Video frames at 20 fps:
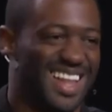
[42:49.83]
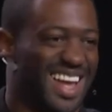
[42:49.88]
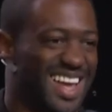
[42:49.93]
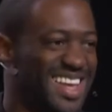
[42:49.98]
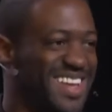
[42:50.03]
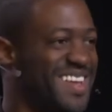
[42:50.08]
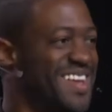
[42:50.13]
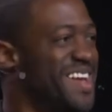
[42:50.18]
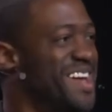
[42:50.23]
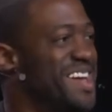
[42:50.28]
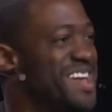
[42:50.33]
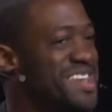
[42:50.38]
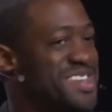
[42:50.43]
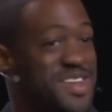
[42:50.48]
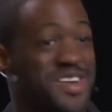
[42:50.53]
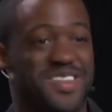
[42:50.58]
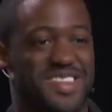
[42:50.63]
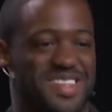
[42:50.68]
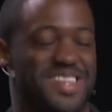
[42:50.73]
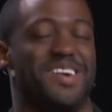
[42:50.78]
like,
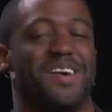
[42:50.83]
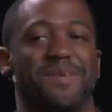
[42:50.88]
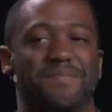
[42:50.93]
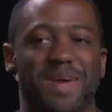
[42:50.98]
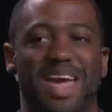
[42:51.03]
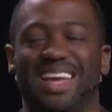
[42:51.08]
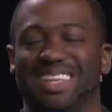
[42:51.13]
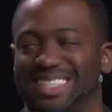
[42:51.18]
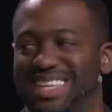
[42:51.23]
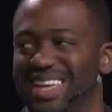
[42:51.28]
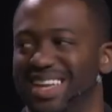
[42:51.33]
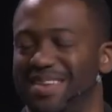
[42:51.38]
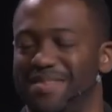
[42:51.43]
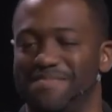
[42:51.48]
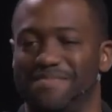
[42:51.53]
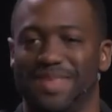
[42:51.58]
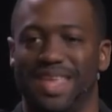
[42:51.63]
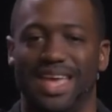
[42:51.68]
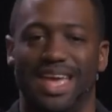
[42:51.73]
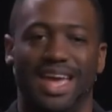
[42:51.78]
you're still amazing.